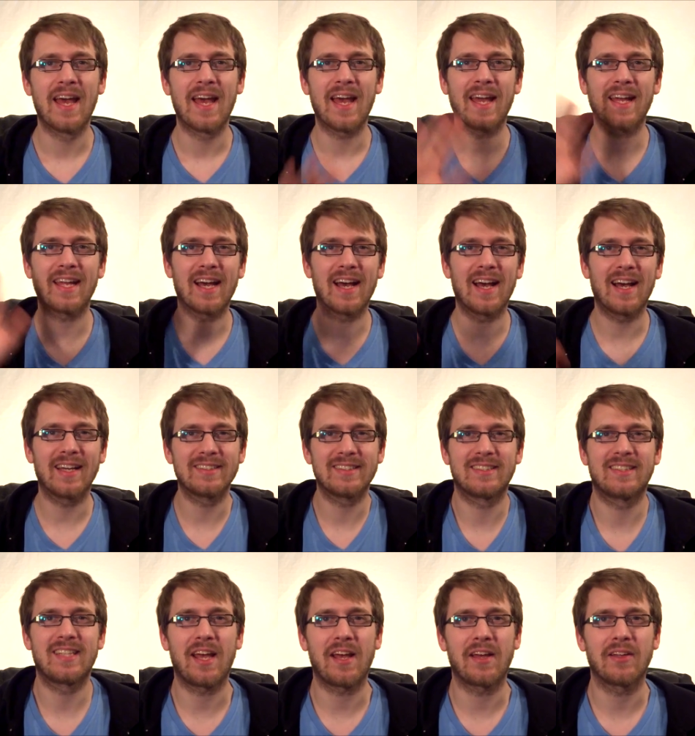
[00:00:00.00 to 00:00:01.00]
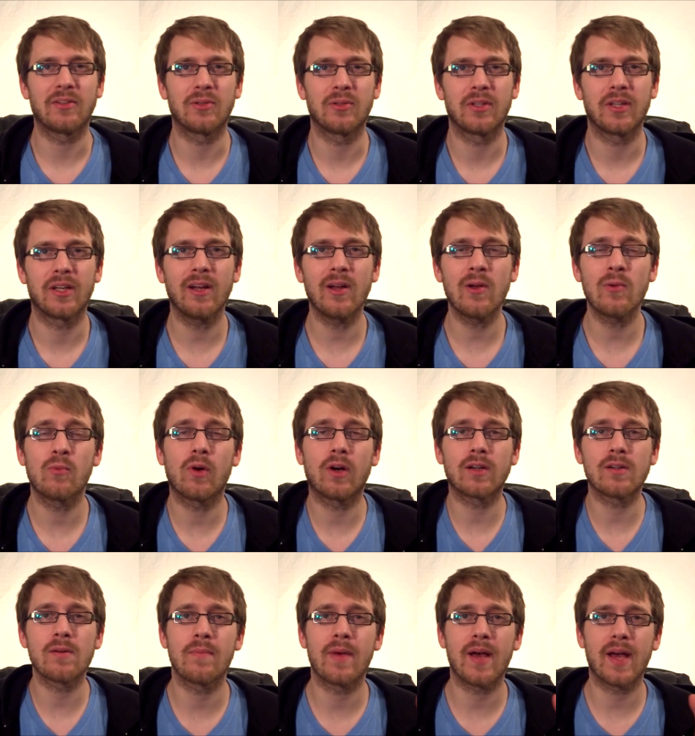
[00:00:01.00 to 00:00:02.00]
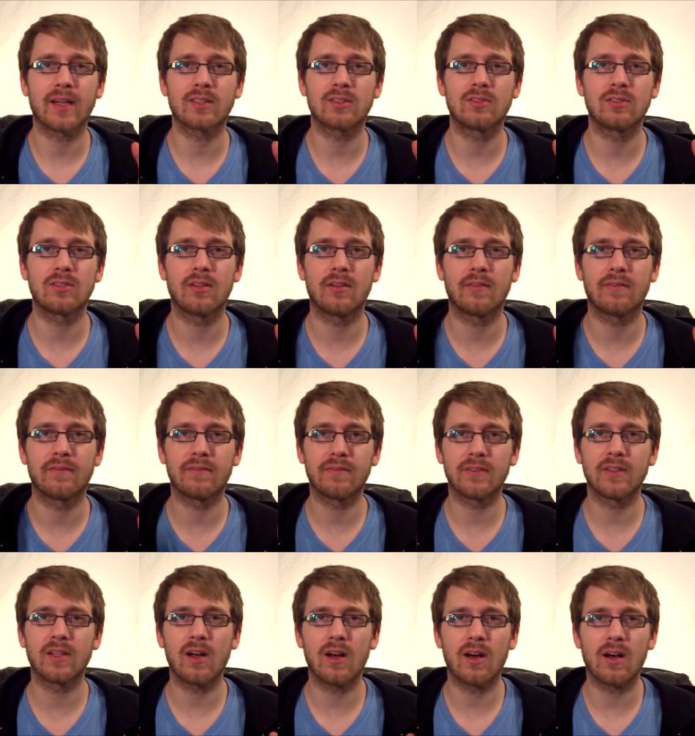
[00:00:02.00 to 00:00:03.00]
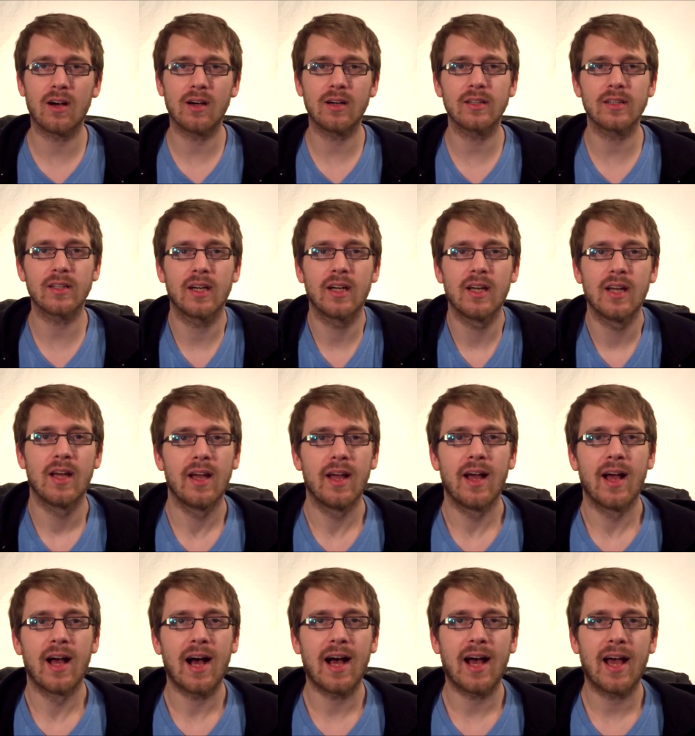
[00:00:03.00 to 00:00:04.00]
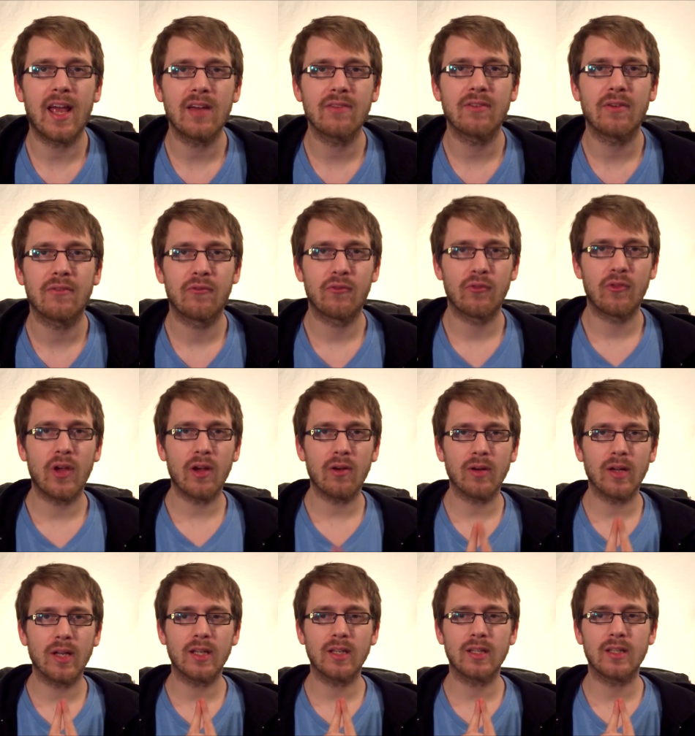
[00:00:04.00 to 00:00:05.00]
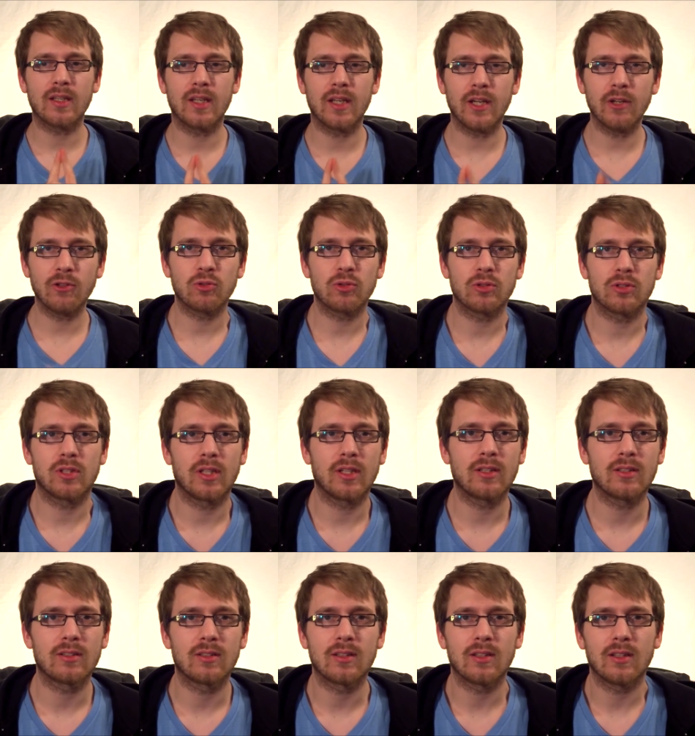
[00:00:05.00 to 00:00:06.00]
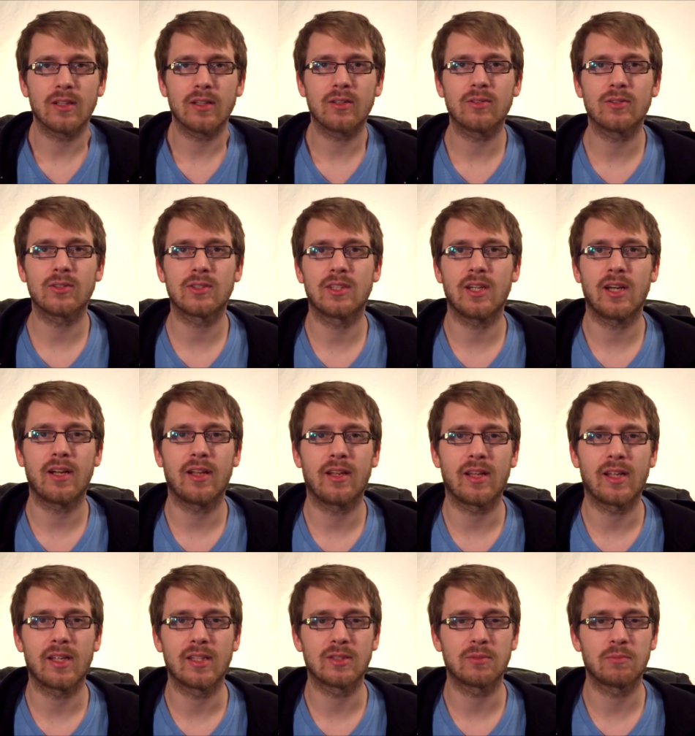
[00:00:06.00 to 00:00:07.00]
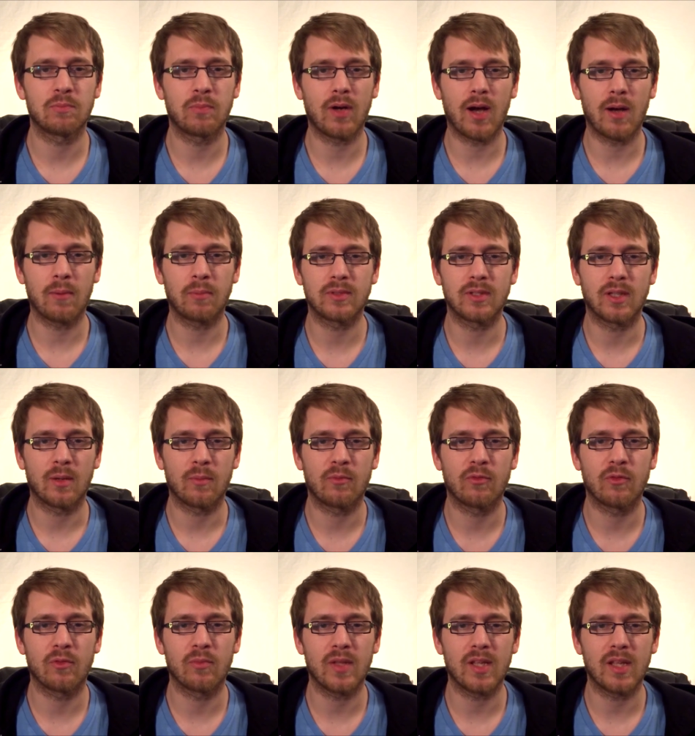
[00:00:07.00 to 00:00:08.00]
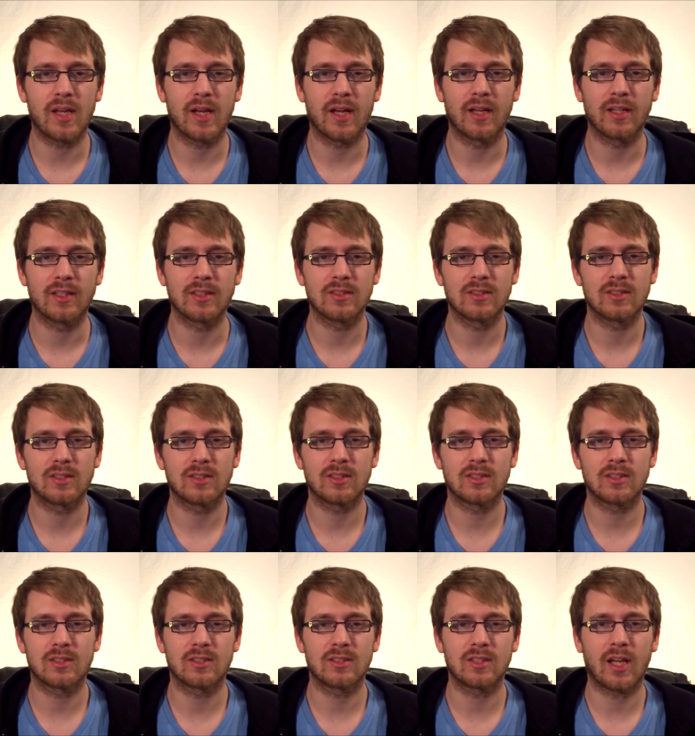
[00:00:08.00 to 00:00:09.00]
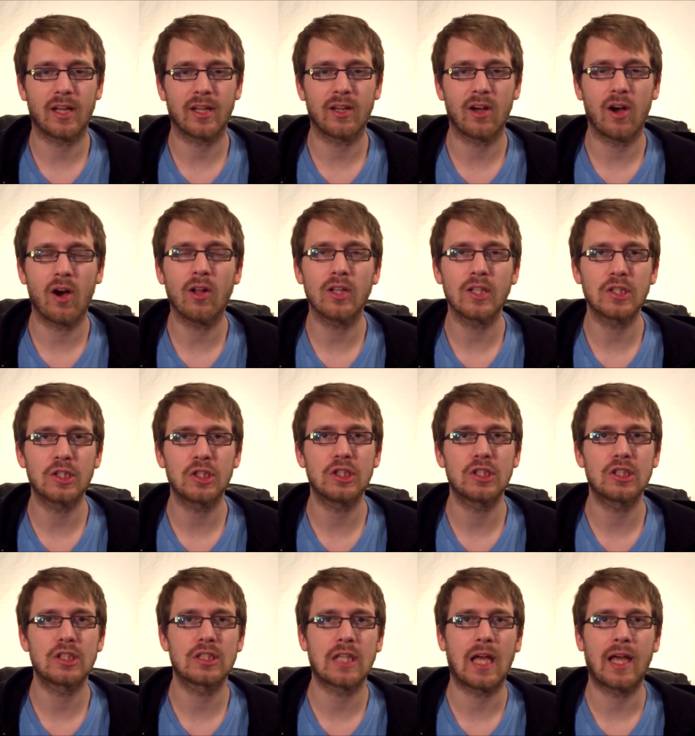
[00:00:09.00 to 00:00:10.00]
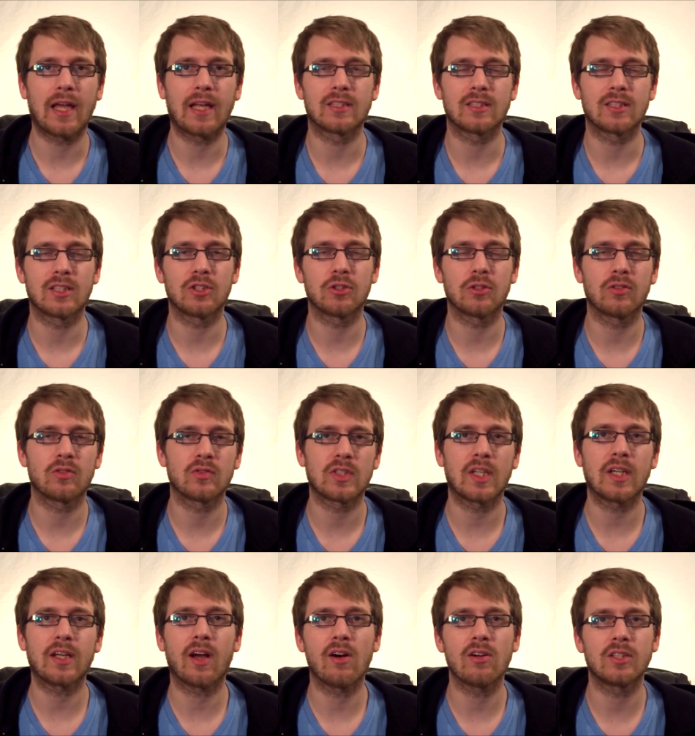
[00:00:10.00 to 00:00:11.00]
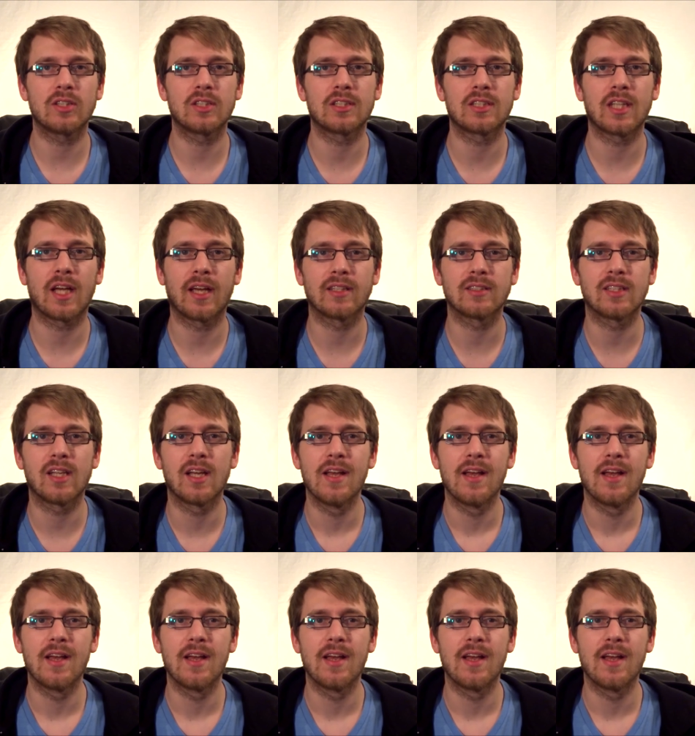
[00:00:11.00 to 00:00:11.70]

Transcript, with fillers: Hey guys, Daniel here and welcome back to the vlog. I have a very interesting little study that has popped up from the uh, Psychology Science, the Journal of Psychology Science,